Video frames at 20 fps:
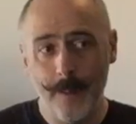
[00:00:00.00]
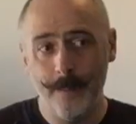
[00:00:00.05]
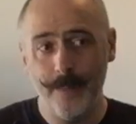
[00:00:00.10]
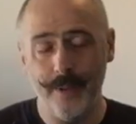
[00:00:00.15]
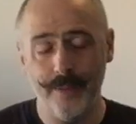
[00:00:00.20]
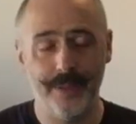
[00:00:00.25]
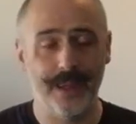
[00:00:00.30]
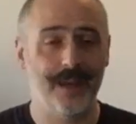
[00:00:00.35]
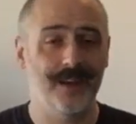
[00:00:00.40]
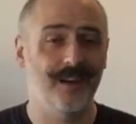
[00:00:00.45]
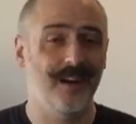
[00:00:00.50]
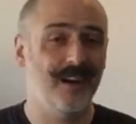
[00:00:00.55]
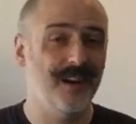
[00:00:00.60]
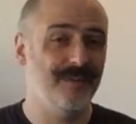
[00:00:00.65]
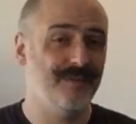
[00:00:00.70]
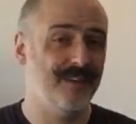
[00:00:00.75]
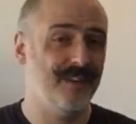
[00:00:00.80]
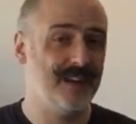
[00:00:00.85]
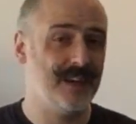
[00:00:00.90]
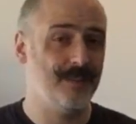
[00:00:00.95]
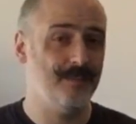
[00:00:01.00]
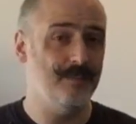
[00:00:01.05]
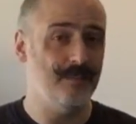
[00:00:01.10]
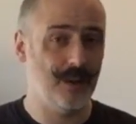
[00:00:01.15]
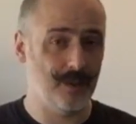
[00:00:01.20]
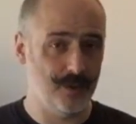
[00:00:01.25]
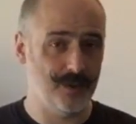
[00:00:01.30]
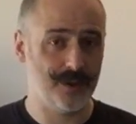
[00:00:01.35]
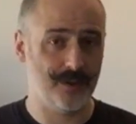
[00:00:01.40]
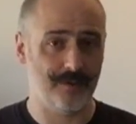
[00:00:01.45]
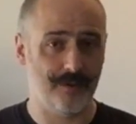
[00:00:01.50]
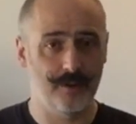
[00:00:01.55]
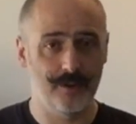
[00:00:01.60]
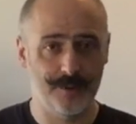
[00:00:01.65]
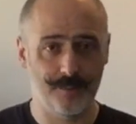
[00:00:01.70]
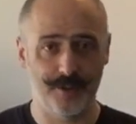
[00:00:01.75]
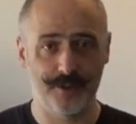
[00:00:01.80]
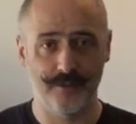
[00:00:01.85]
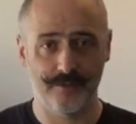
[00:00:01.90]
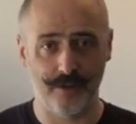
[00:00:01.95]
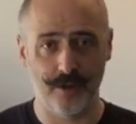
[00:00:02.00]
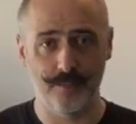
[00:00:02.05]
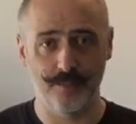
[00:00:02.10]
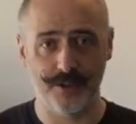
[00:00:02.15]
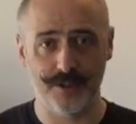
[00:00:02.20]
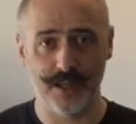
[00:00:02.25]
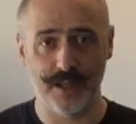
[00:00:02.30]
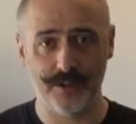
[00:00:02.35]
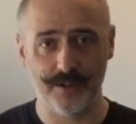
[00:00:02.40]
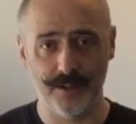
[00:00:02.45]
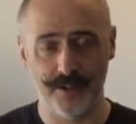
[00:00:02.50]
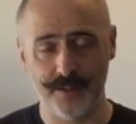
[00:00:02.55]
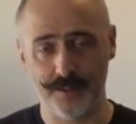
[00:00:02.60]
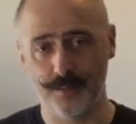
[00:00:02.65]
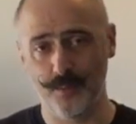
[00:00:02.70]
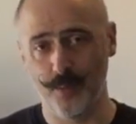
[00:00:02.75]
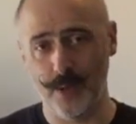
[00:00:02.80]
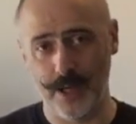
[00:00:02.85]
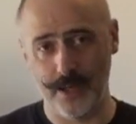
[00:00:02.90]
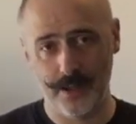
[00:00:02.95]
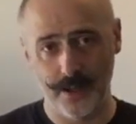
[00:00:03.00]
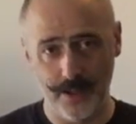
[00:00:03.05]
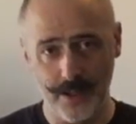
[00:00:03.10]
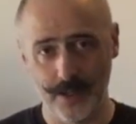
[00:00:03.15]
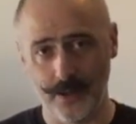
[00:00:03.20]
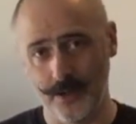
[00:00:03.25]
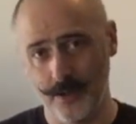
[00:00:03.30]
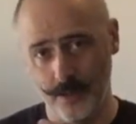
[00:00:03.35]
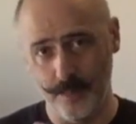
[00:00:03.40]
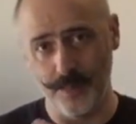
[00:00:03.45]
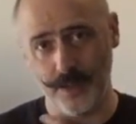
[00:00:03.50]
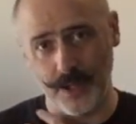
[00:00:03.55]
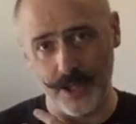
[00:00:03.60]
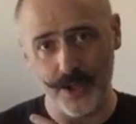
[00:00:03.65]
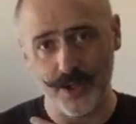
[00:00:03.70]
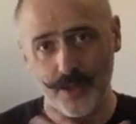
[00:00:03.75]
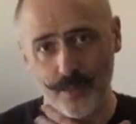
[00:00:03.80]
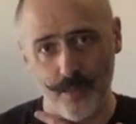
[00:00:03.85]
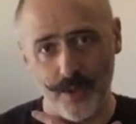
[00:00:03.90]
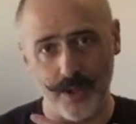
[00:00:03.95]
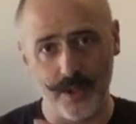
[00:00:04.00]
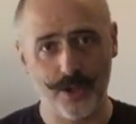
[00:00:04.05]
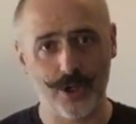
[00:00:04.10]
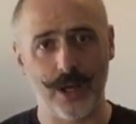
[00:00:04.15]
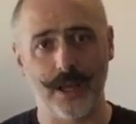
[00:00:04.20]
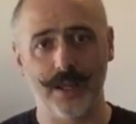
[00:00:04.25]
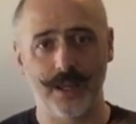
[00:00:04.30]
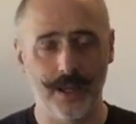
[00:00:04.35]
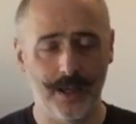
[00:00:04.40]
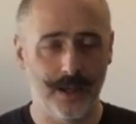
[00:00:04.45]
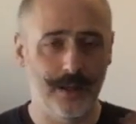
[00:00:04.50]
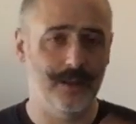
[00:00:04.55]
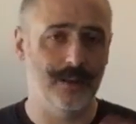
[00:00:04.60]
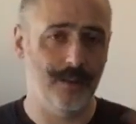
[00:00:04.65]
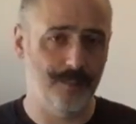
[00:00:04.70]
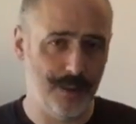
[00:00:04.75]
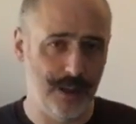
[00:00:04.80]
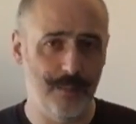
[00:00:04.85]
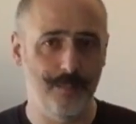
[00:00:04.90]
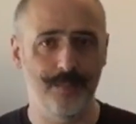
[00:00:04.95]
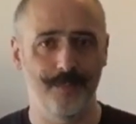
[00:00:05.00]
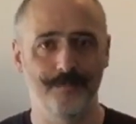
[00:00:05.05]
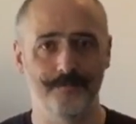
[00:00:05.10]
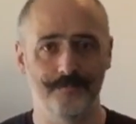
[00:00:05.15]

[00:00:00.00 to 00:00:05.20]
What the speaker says: but then I find most throat protectors, when in combination with a jacket and the bib,